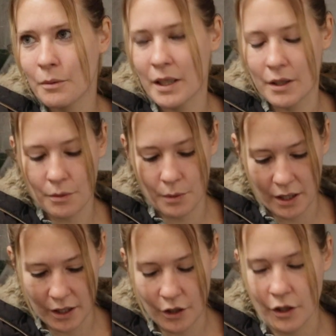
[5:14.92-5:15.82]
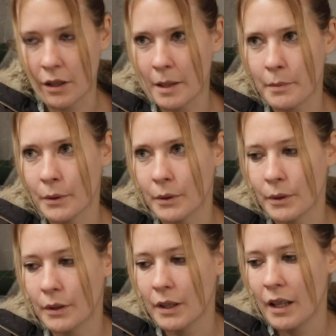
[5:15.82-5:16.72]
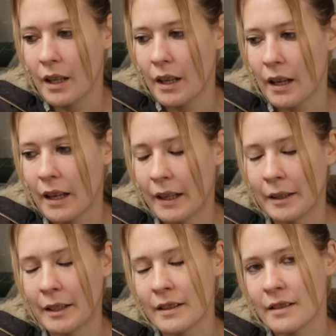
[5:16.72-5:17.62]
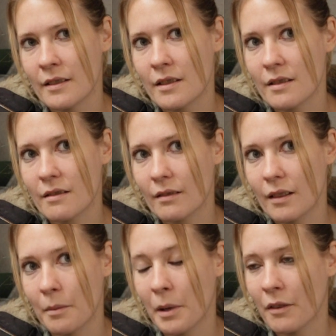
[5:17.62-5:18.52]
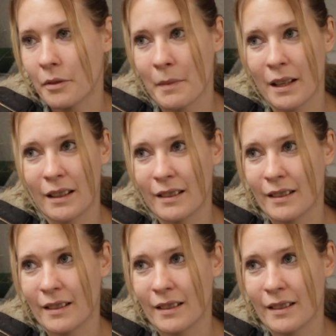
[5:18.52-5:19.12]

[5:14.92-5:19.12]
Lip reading: which were newly bought, and apart from that,